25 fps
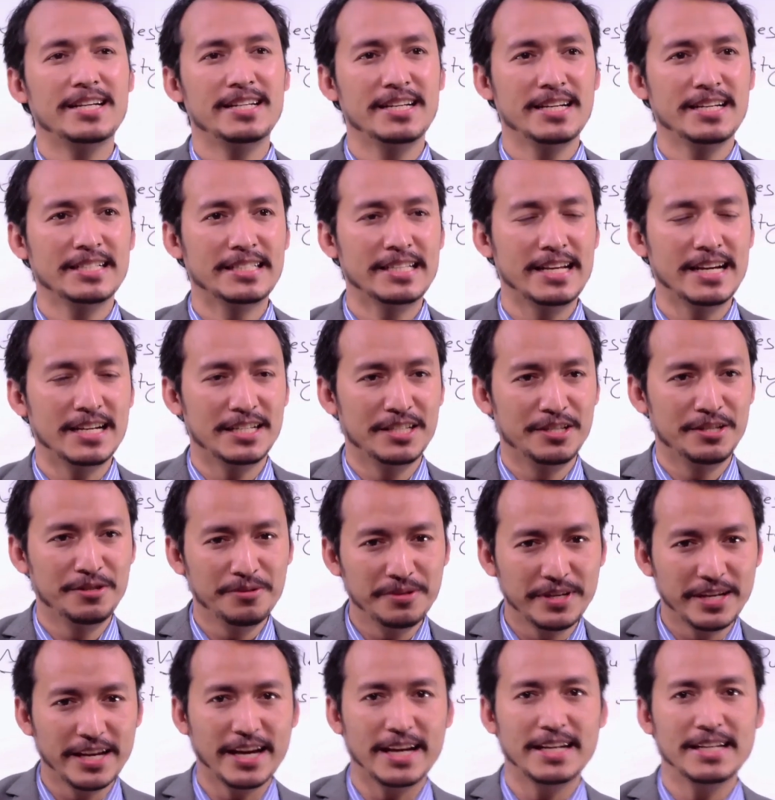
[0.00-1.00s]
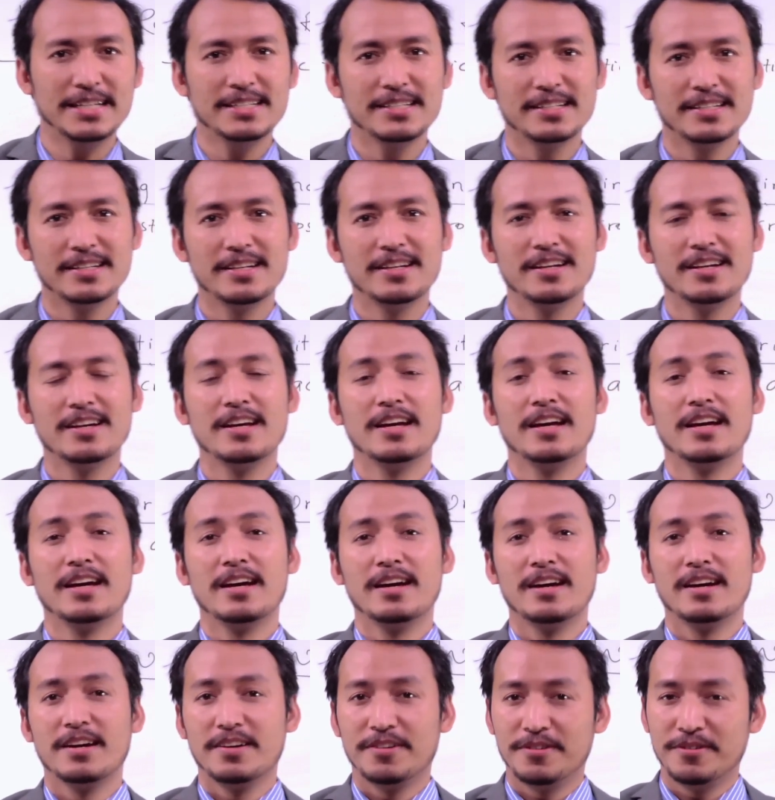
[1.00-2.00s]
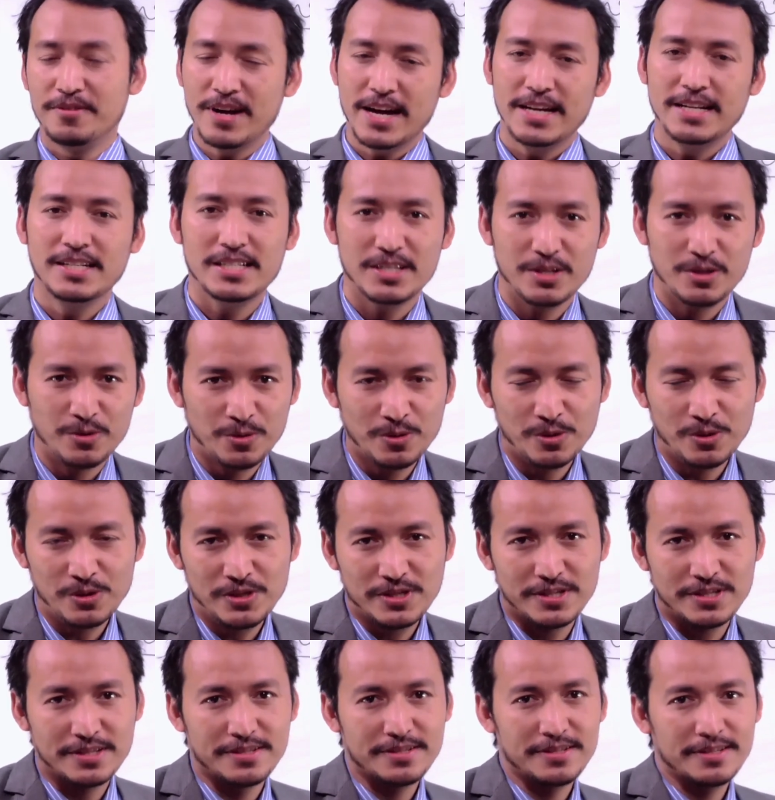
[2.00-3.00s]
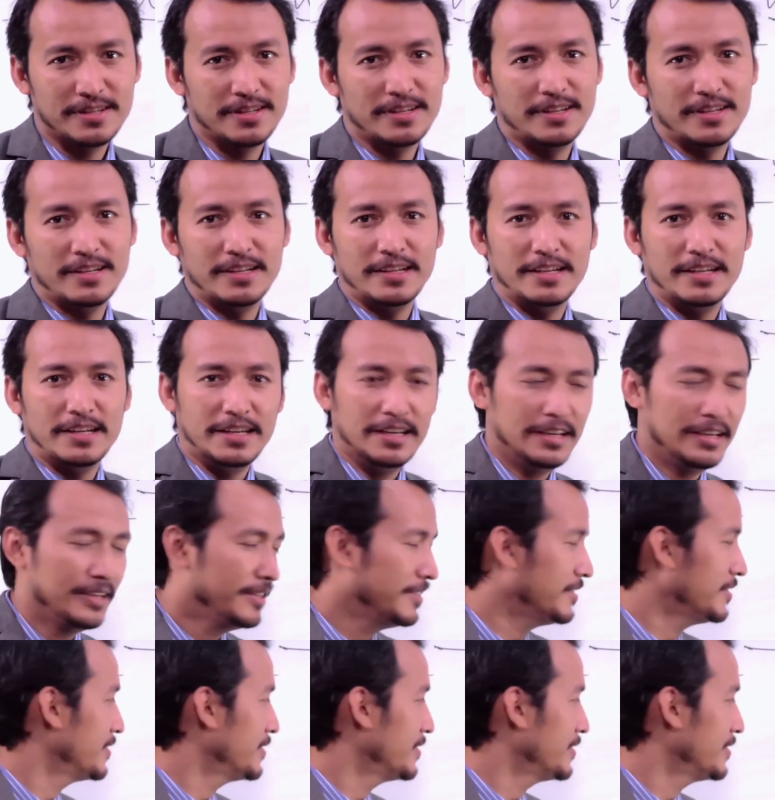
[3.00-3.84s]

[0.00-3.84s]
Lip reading: that you can write rules is